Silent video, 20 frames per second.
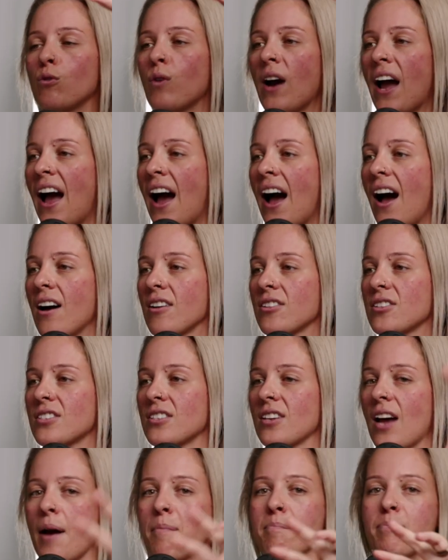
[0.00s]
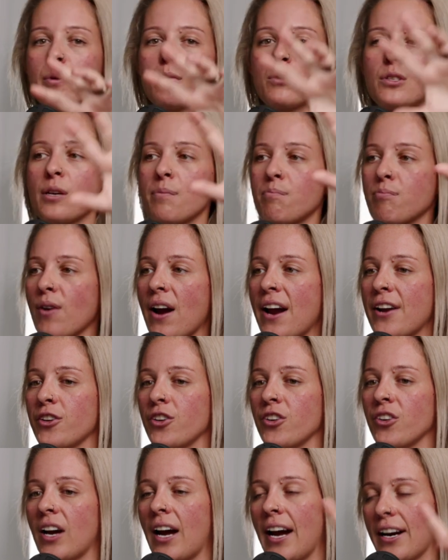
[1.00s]
house. I built it brand
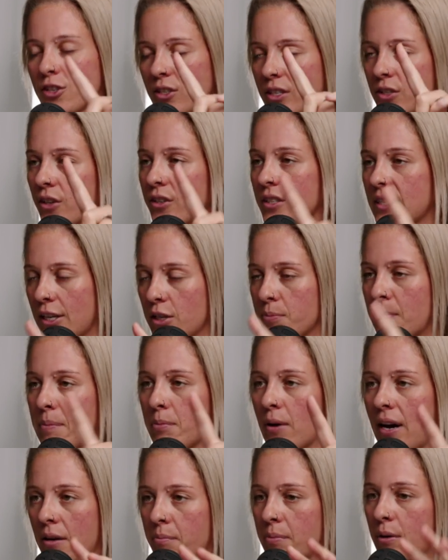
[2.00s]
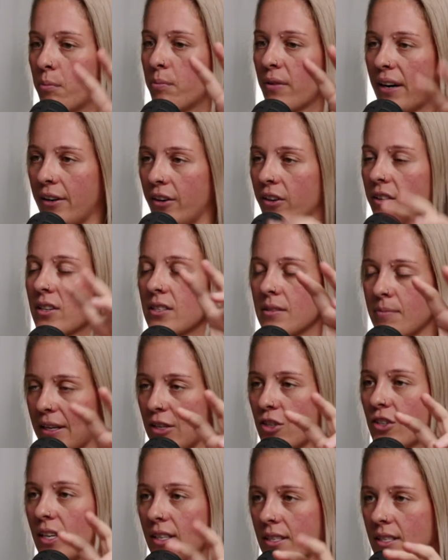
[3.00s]
new. I actually don't teach people how to build brand new because it makes
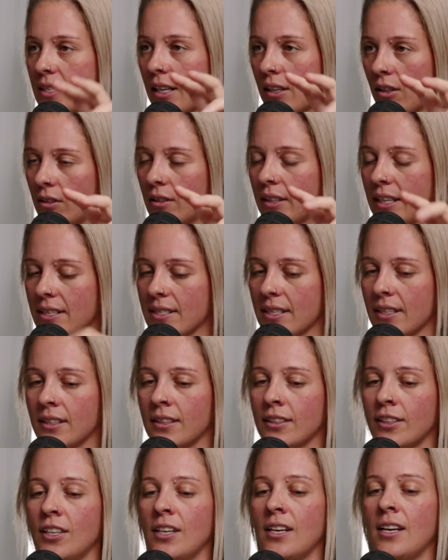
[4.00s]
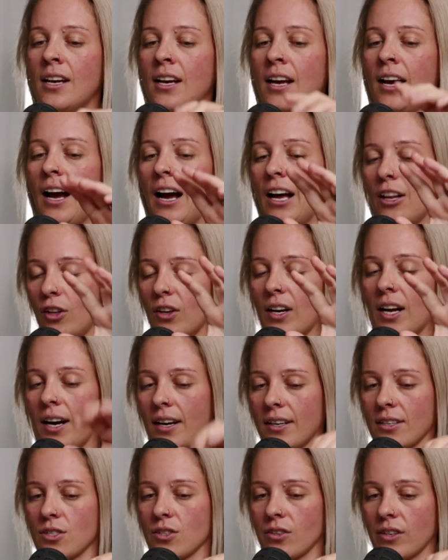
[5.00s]
you get stuck a lot easier. A lot harder,
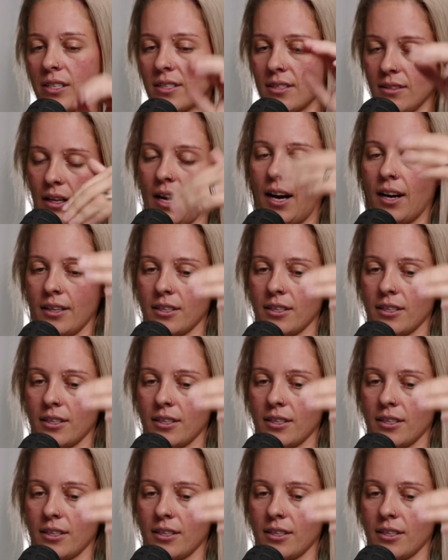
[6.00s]
sorry. It's harder